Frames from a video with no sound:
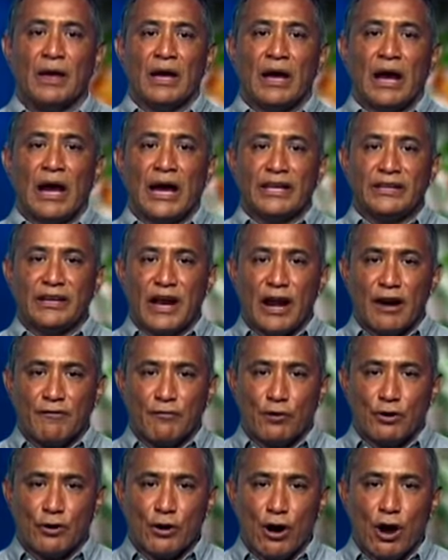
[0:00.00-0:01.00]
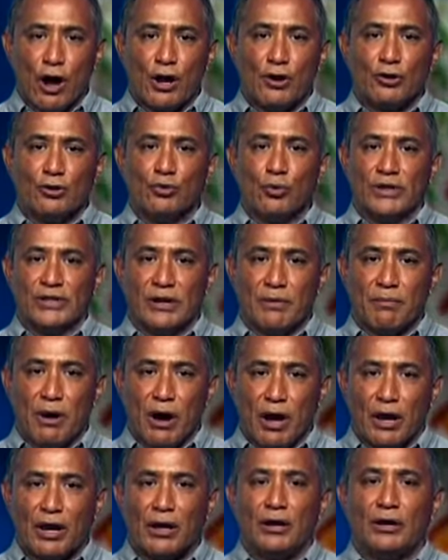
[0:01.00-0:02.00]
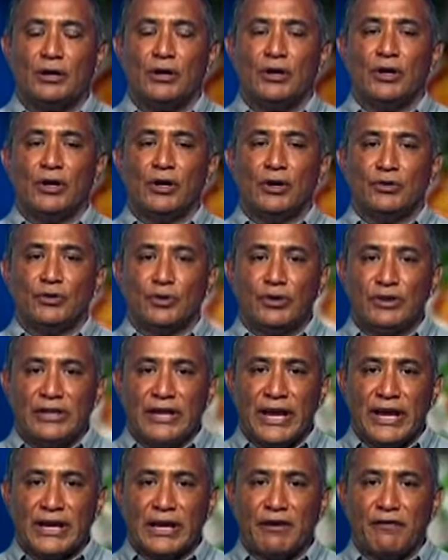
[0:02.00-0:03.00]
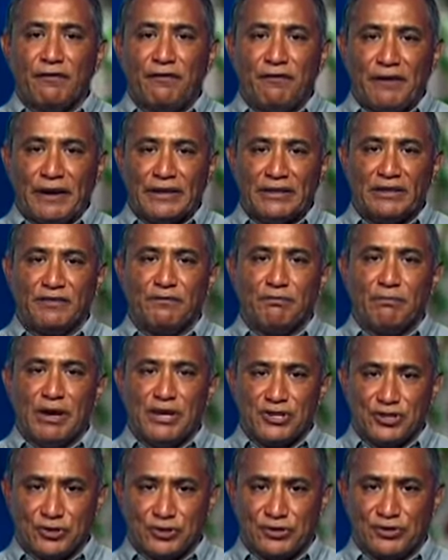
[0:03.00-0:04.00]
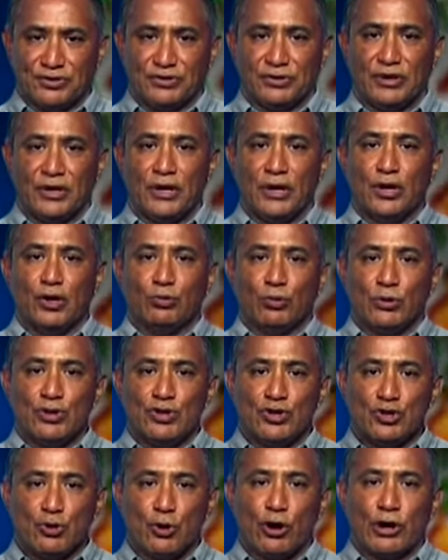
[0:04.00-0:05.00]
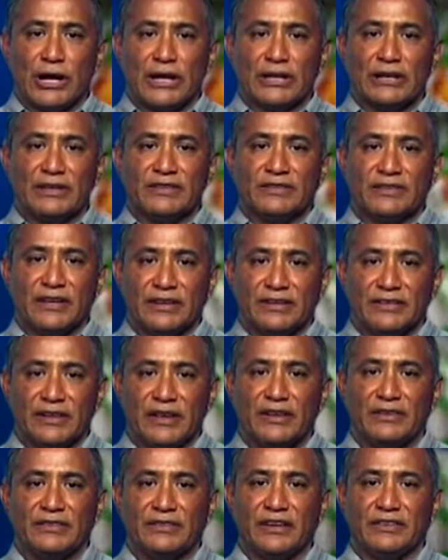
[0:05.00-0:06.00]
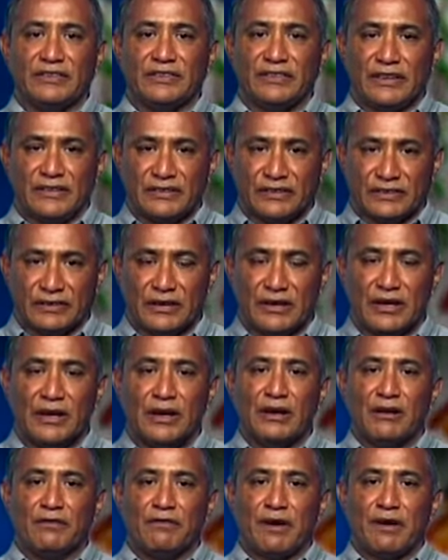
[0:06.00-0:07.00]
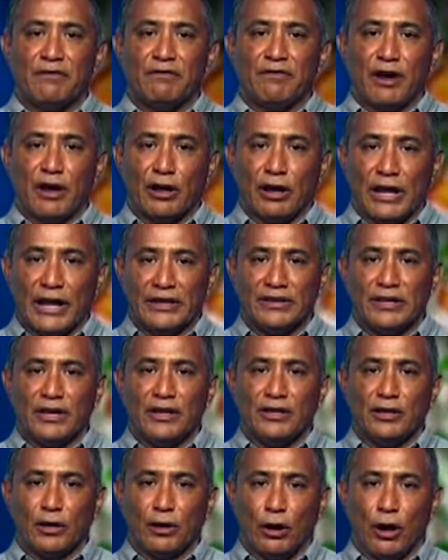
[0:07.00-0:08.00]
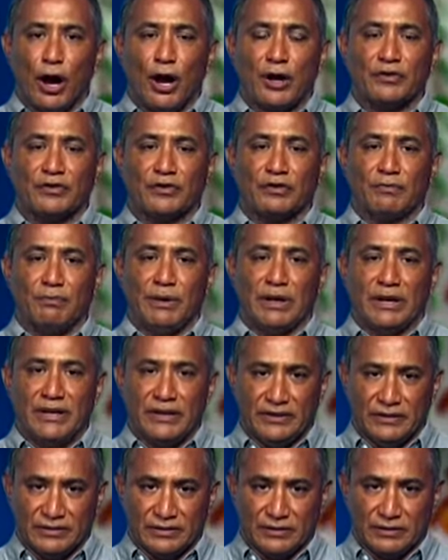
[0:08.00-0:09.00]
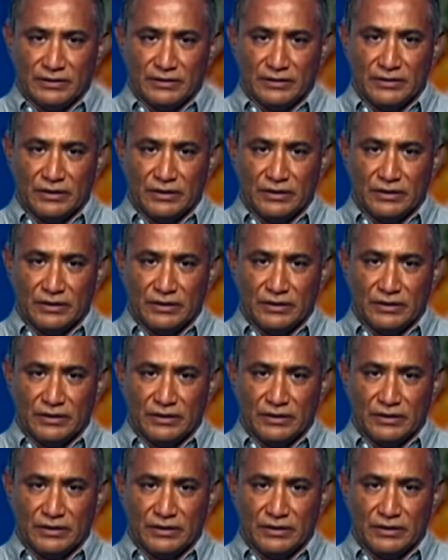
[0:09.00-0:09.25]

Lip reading: I therefore call on Guatemala to take effective measures to ensure that its citizens desist from violating the laws of Belize.